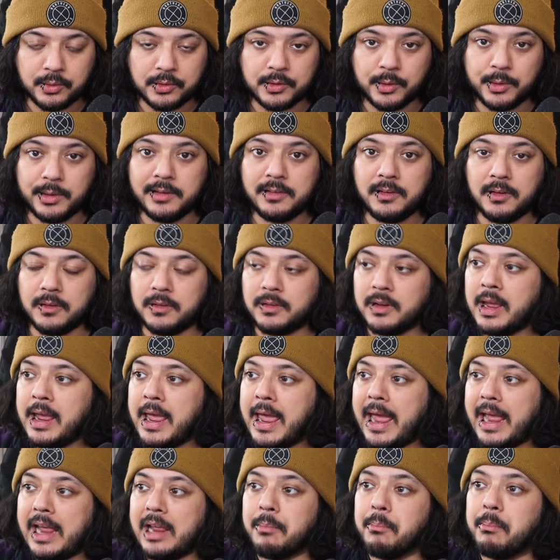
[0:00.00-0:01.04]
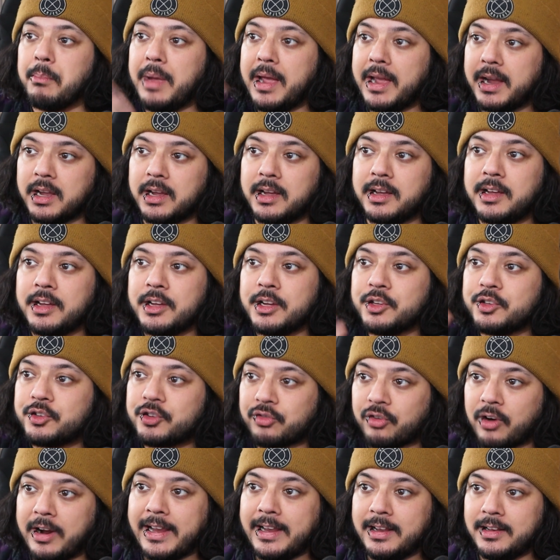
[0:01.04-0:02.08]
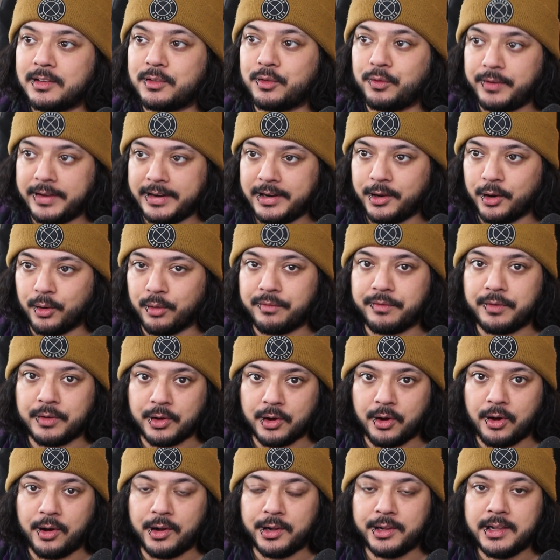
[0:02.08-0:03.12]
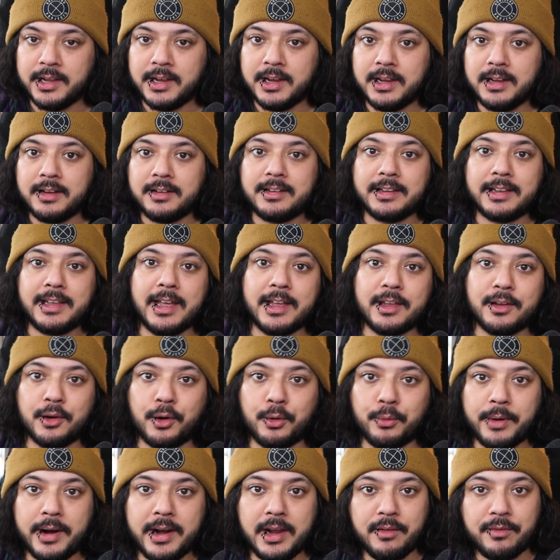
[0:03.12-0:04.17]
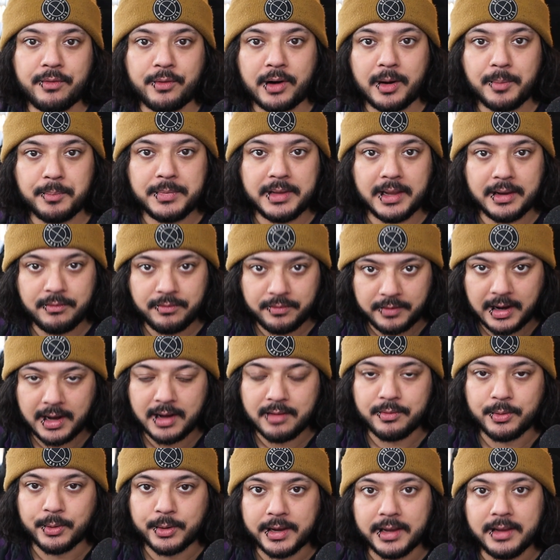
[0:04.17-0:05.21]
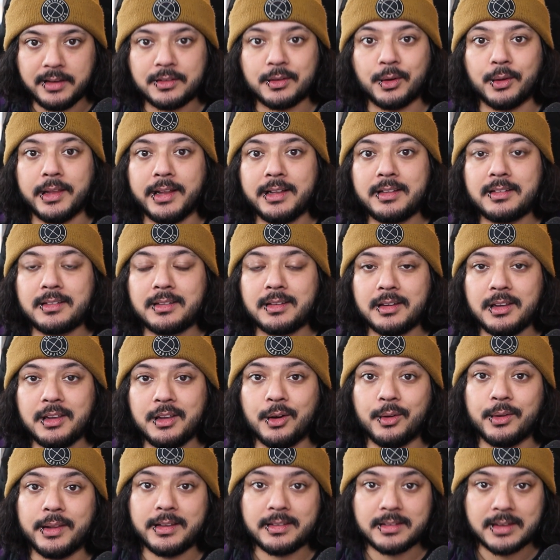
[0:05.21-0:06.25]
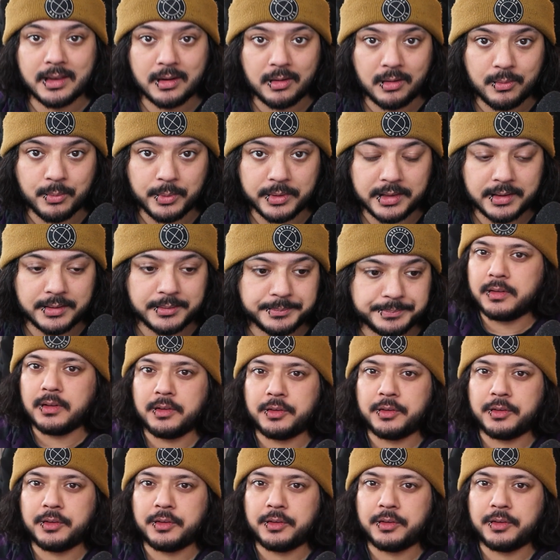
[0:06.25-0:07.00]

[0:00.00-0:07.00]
So this is a mega trains video for y'all to get y'all ready for Update 5, okay? So let's get on with it.